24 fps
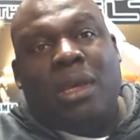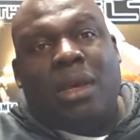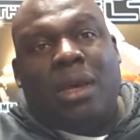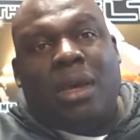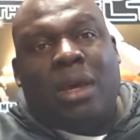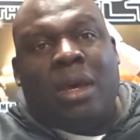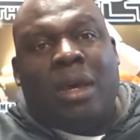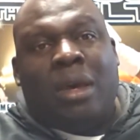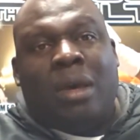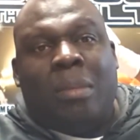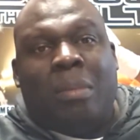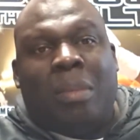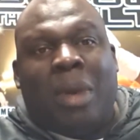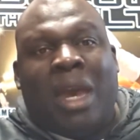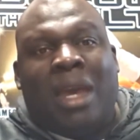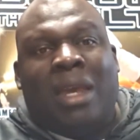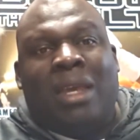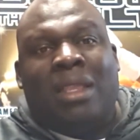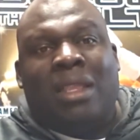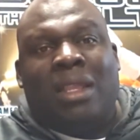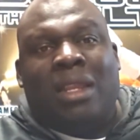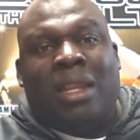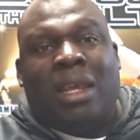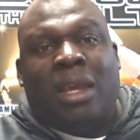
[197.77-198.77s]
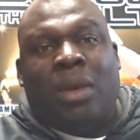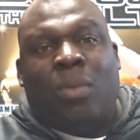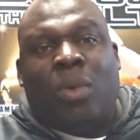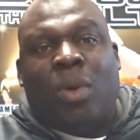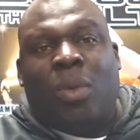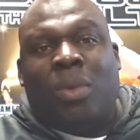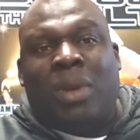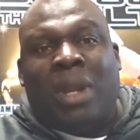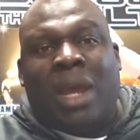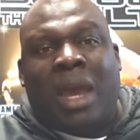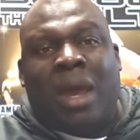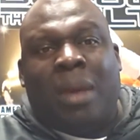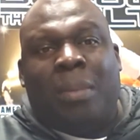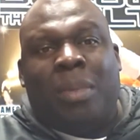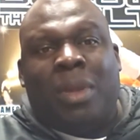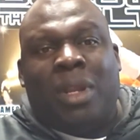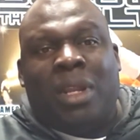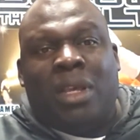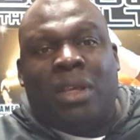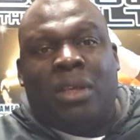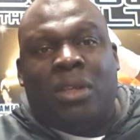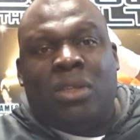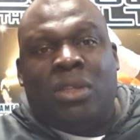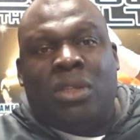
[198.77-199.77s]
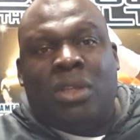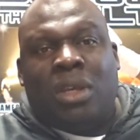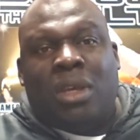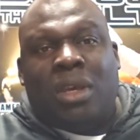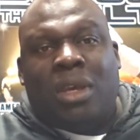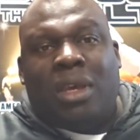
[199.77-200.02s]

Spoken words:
Back in the day, what would happen is,